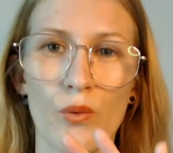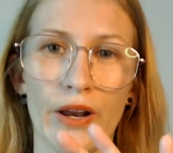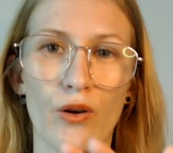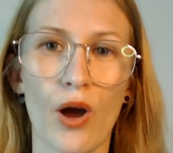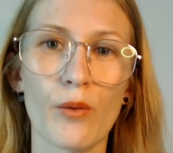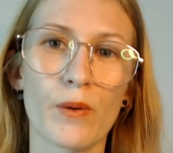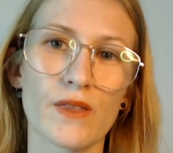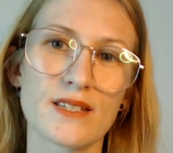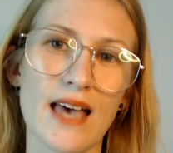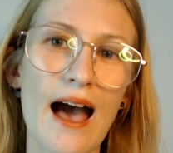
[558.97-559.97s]
When you
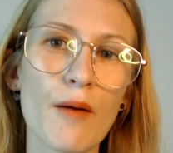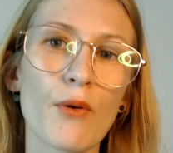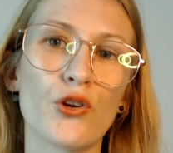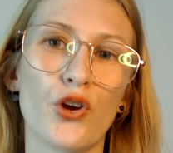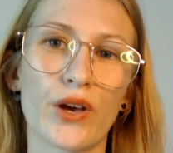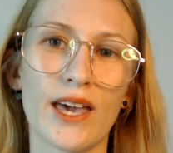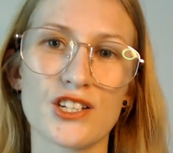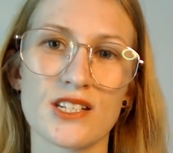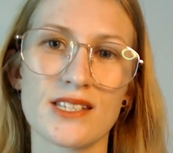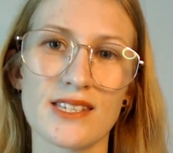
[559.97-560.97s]
open the tap on your
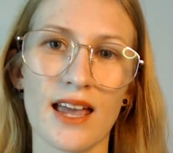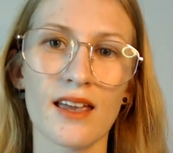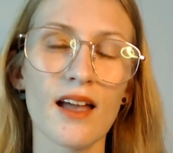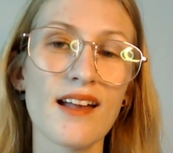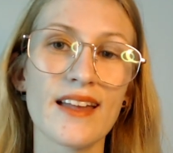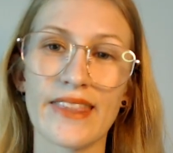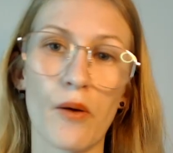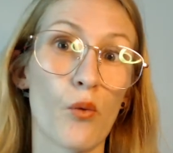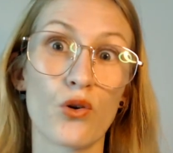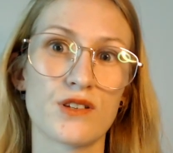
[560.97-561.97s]
kitchen sink,
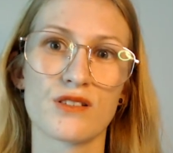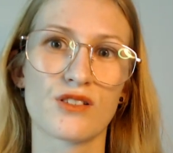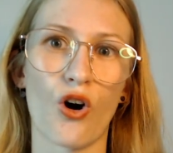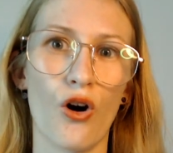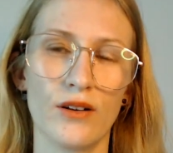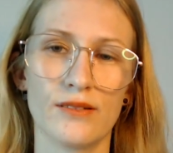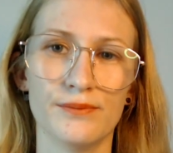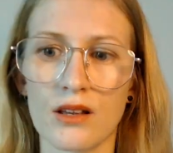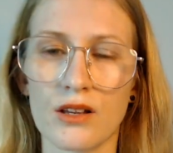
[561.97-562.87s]
that water's gone.